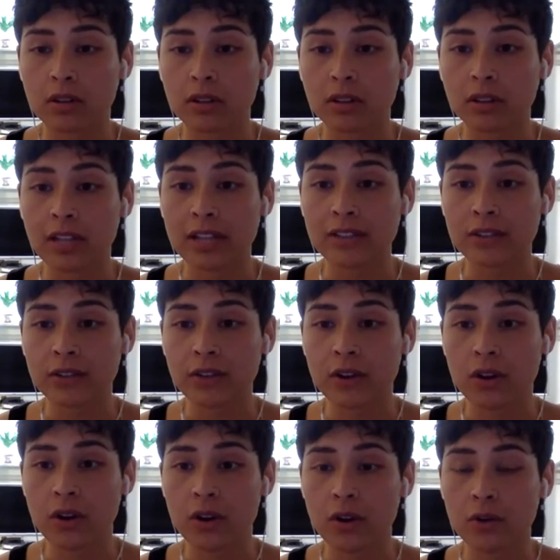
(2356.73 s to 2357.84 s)
Let's
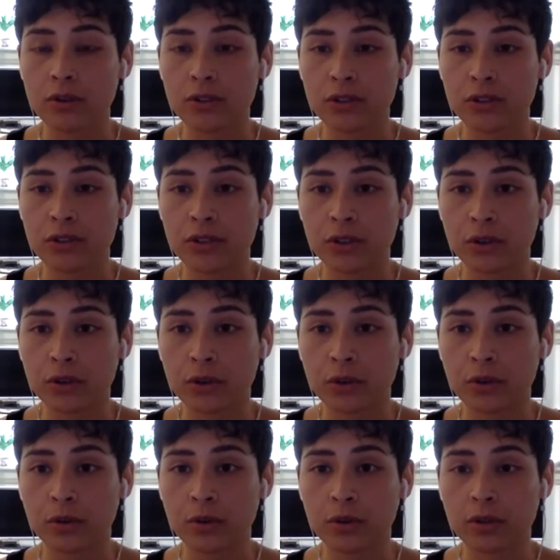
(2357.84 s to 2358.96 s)
go
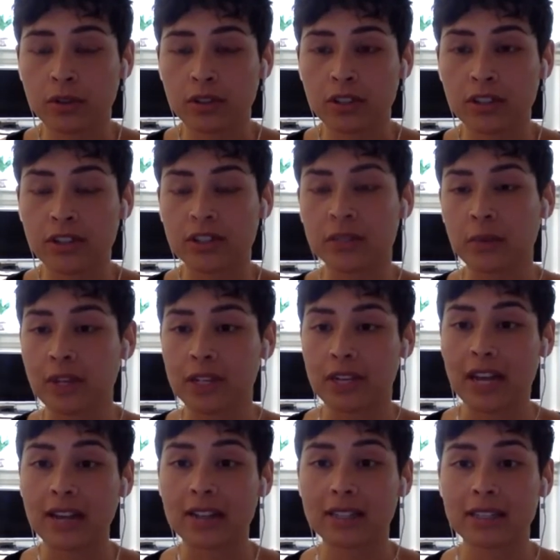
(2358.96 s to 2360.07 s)
to this one
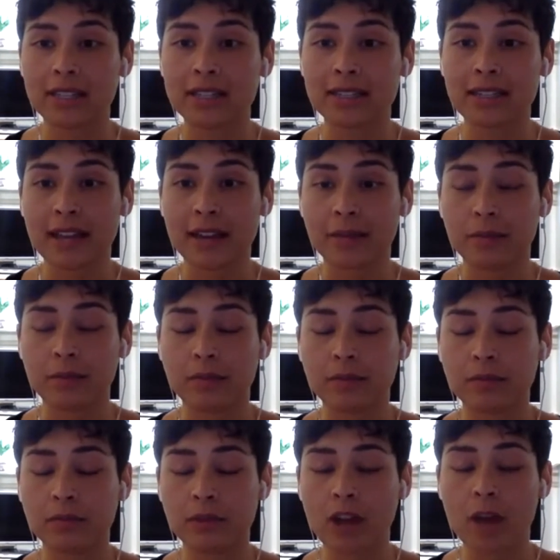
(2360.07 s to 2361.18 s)
next. It's
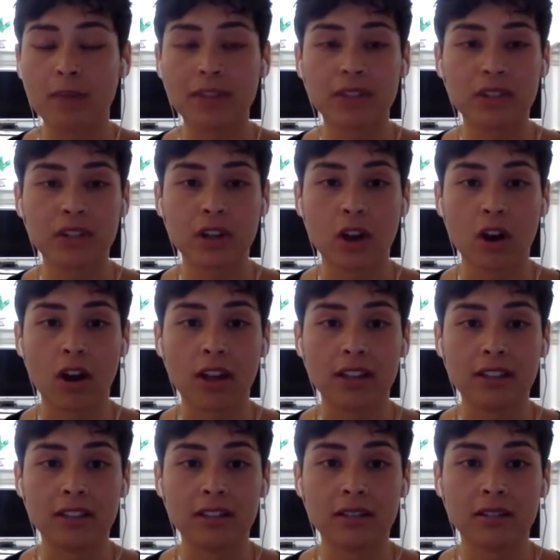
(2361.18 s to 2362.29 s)
commenting
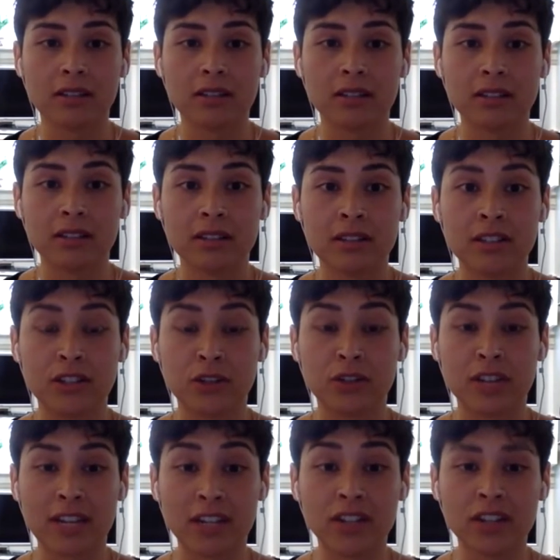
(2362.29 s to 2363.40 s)
on
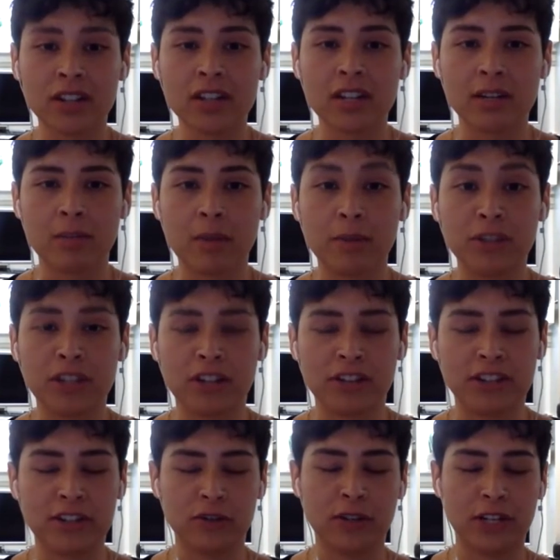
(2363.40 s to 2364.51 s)
dissertation and publishing out of the
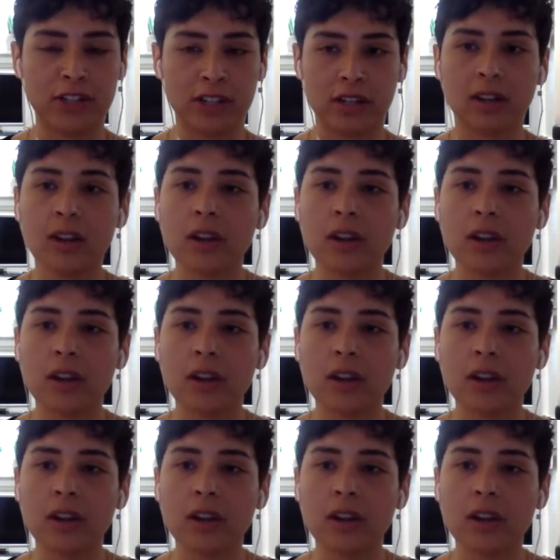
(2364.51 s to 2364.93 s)
dissertation.